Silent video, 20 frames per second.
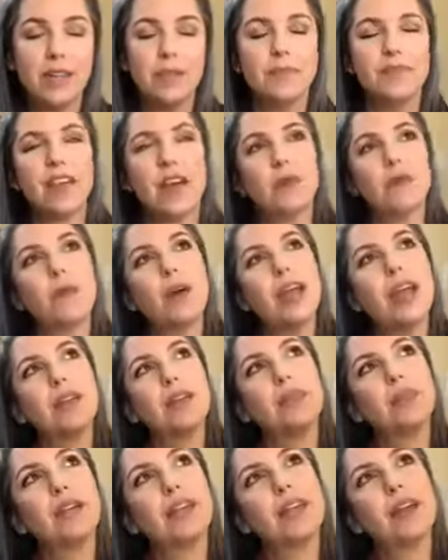that when
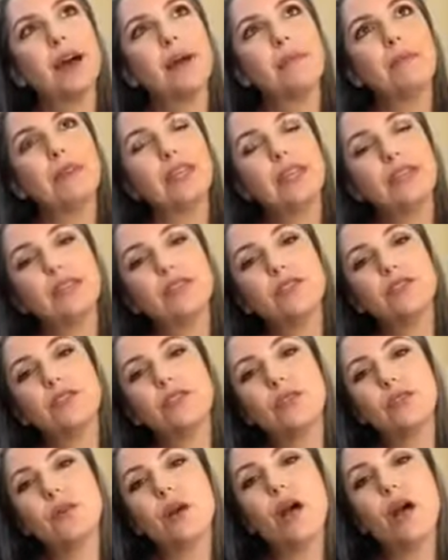we come into